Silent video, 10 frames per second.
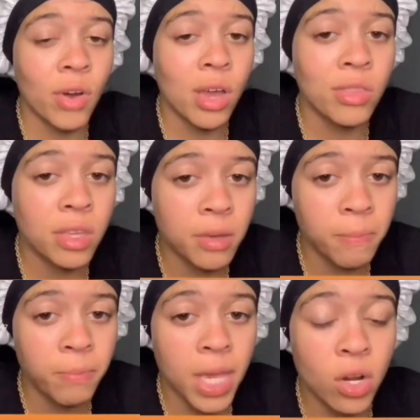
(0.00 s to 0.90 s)
around
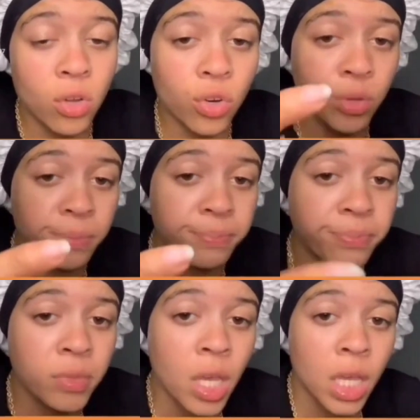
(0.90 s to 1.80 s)
them in a group,
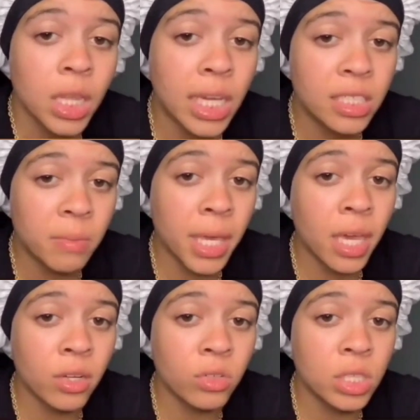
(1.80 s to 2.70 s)
light some
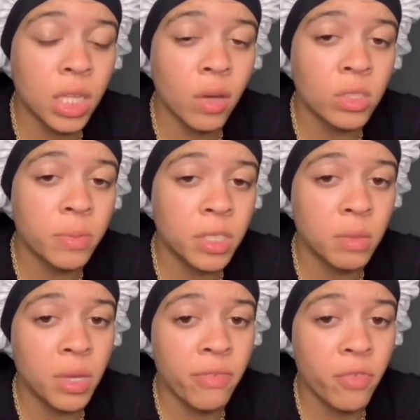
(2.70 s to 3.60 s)
candles, and that was
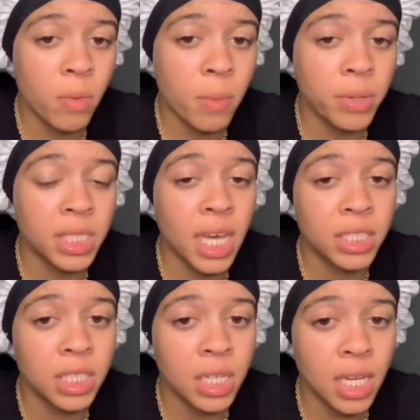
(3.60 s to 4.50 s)
supposed to be a form of
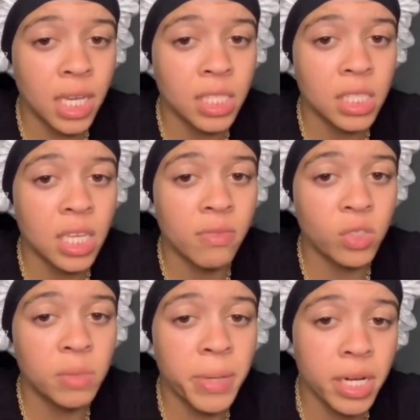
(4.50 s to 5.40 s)
protection against the
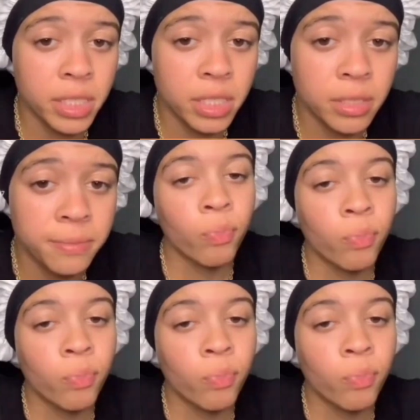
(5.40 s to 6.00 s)
evil spirits.